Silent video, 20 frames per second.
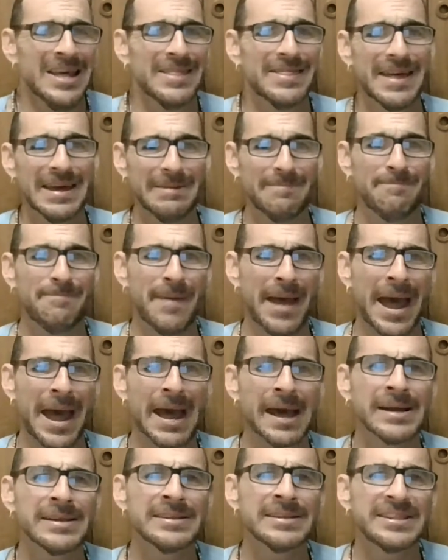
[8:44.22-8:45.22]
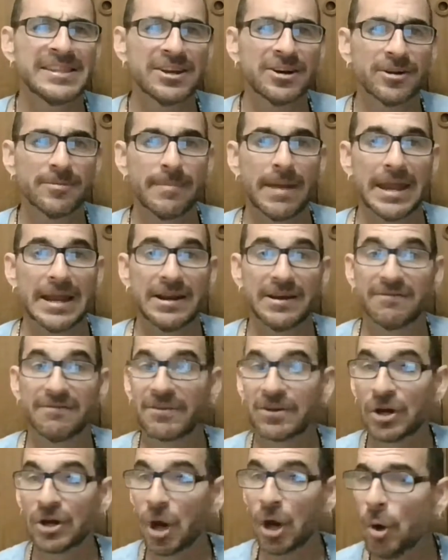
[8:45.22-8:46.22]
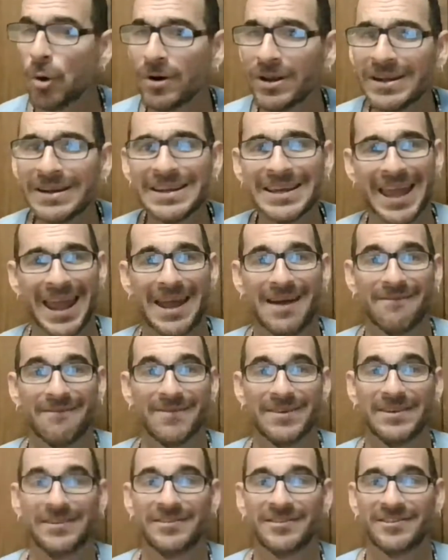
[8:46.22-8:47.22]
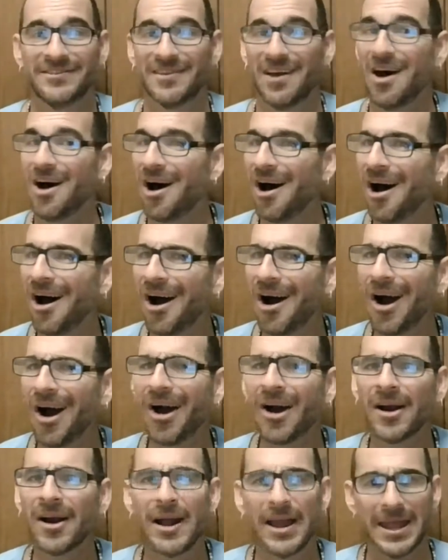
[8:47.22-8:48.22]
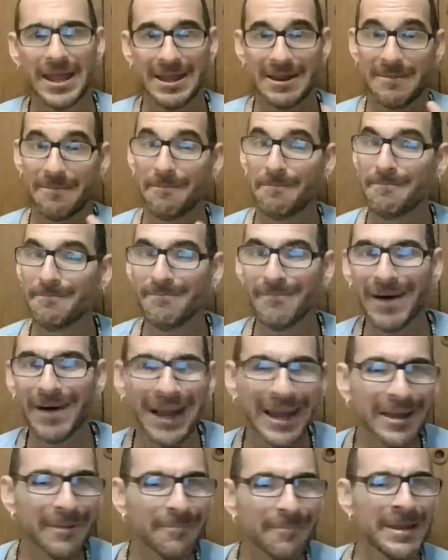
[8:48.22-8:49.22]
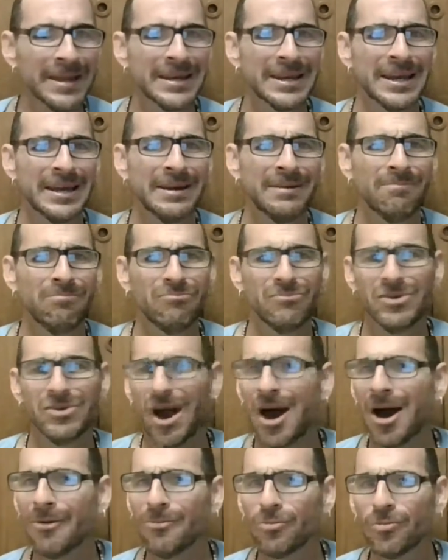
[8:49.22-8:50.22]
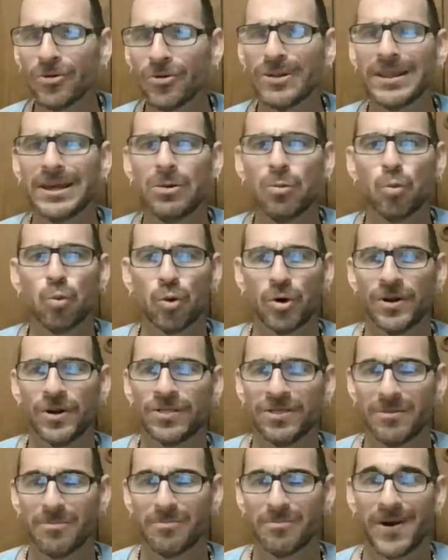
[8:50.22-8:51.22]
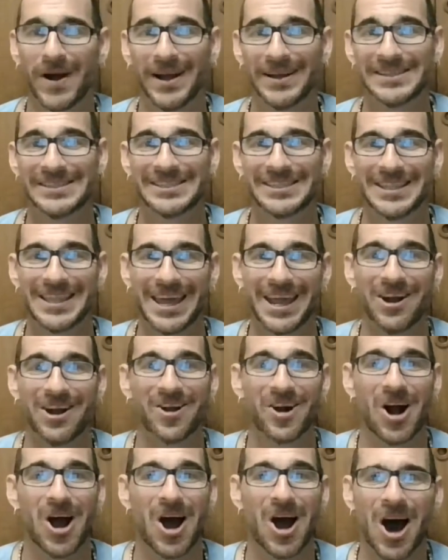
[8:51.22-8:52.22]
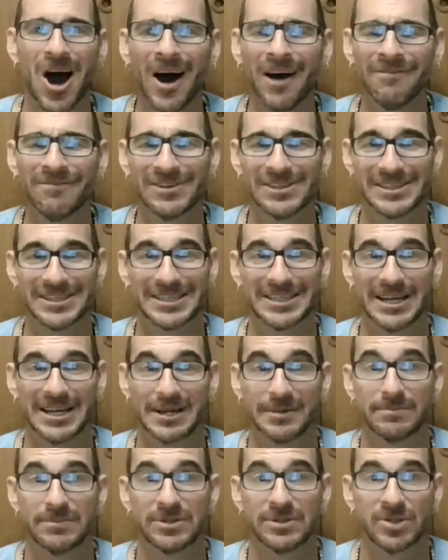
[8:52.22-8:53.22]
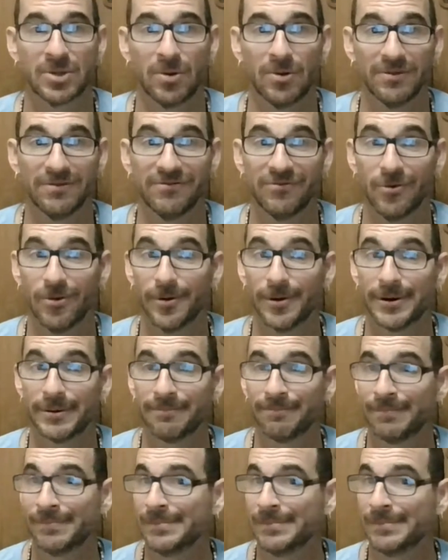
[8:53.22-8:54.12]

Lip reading: that bags that are made of coated canvas are, in my opinion, not really worth the price they are oftentimes sold for.